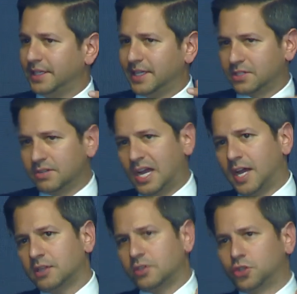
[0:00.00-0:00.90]
it's
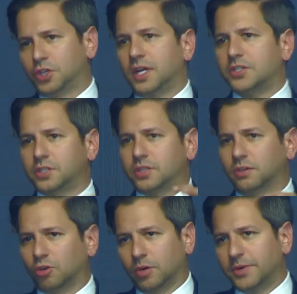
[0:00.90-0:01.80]
not just
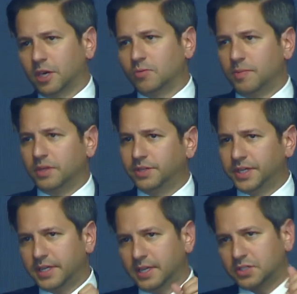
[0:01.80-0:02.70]
urban air
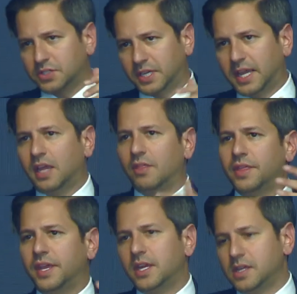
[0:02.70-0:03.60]
mobility, it's
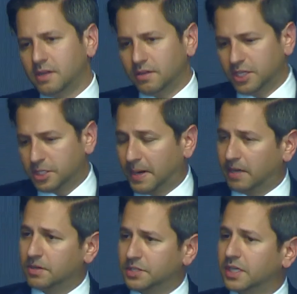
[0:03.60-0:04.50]
these
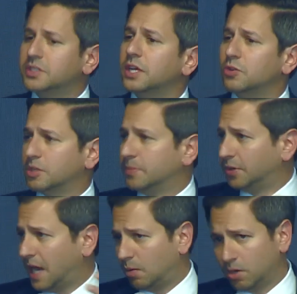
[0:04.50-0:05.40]
pilots continue to
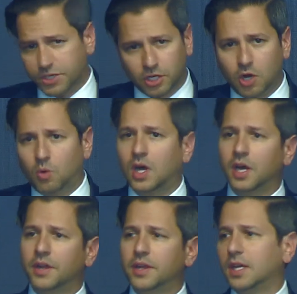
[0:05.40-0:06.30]
build hours and go
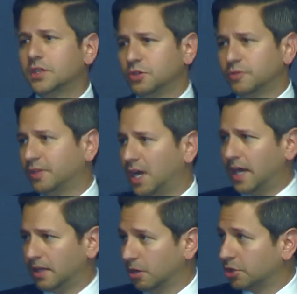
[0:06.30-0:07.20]
on to
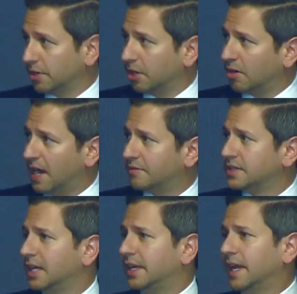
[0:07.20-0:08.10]
fly larger
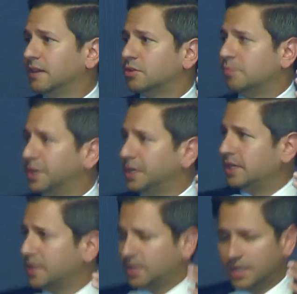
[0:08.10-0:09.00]
aircraft and to
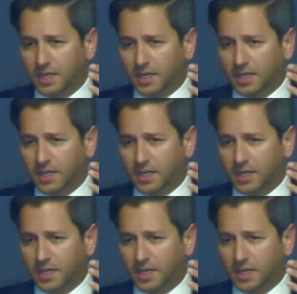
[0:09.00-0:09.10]
be,